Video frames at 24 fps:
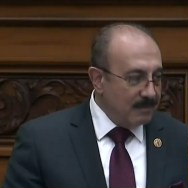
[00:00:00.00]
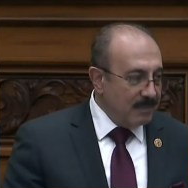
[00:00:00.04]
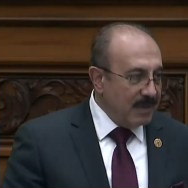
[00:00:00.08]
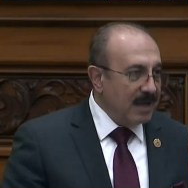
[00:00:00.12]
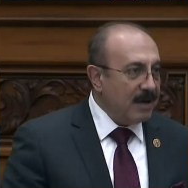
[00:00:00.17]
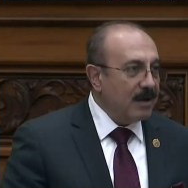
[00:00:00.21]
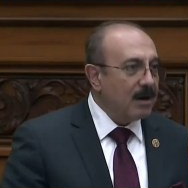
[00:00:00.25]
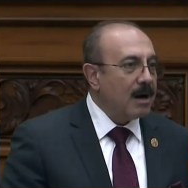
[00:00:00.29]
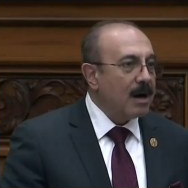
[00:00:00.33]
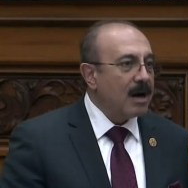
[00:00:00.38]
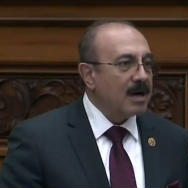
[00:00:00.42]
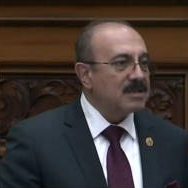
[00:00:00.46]
the
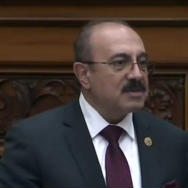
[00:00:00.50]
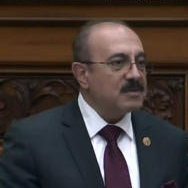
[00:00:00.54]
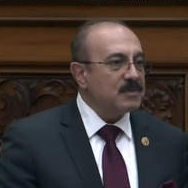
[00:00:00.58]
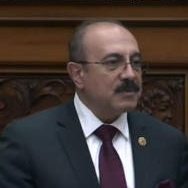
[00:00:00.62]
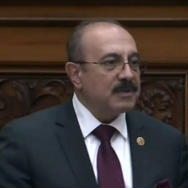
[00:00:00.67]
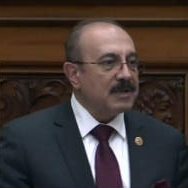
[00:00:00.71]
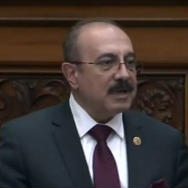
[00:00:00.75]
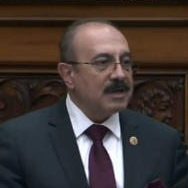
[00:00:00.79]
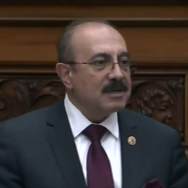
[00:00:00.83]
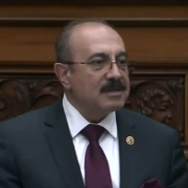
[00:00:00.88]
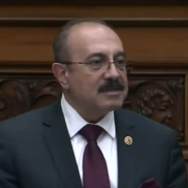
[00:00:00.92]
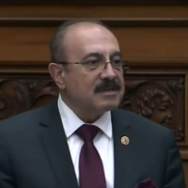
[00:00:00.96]
big
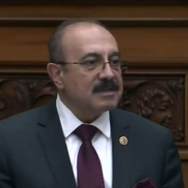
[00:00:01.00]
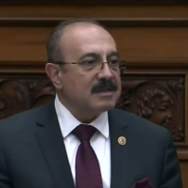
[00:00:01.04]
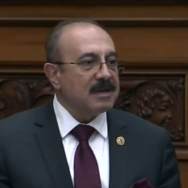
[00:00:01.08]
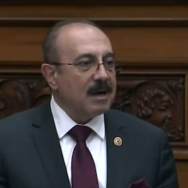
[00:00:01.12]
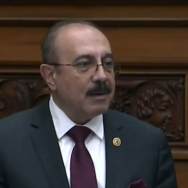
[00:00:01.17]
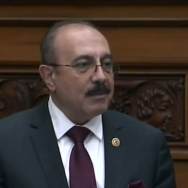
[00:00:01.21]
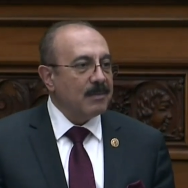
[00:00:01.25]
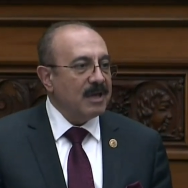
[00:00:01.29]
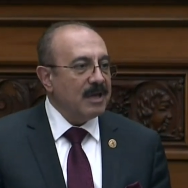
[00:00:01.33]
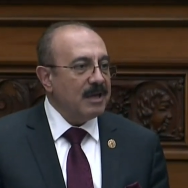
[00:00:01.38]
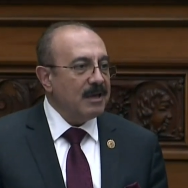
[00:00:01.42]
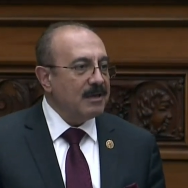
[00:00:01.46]
hospital is
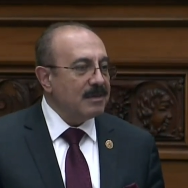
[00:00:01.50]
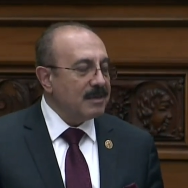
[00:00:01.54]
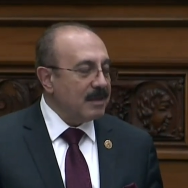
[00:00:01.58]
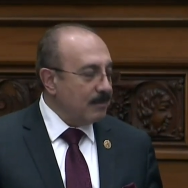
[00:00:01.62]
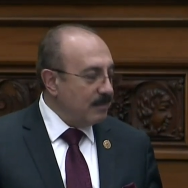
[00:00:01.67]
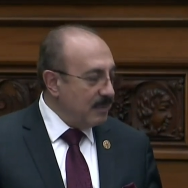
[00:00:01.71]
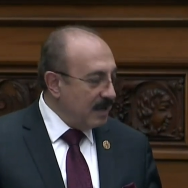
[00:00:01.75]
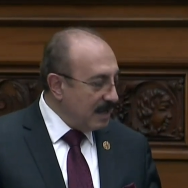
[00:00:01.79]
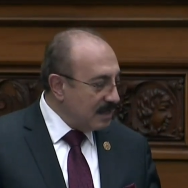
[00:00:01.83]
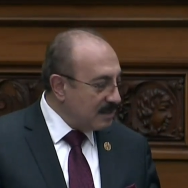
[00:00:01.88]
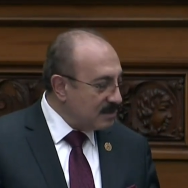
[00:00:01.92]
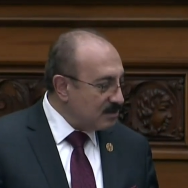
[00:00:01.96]
coming, the
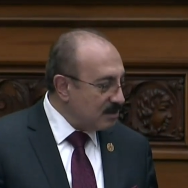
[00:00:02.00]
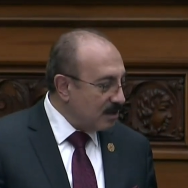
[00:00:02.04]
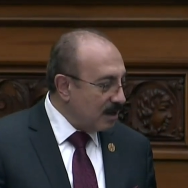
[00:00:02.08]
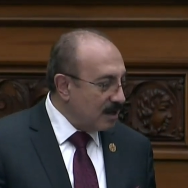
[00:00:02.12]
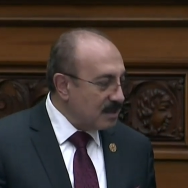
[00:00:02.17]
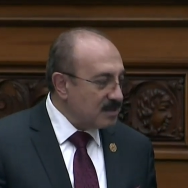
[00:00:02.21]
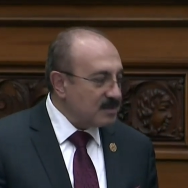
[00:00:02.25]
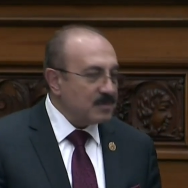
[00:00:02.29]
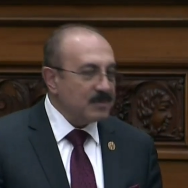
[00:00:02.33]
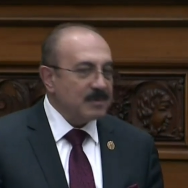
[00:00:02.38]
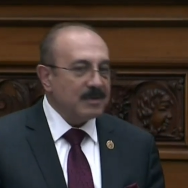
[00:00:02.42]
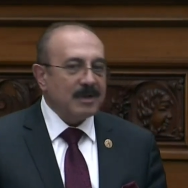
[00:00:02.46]
biggest
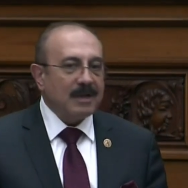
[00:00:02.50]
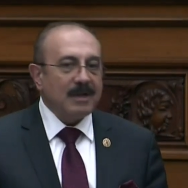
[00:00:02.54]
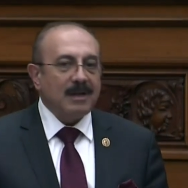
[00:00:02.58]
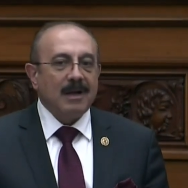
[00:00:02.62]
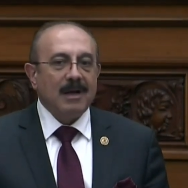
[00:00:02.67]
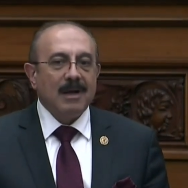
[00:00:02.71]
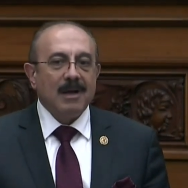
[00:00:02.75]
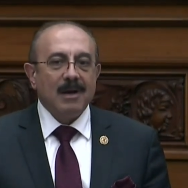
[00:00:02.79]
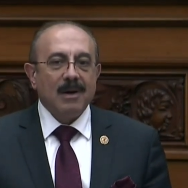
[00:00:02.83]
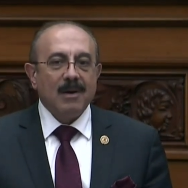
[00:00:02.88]
hospital.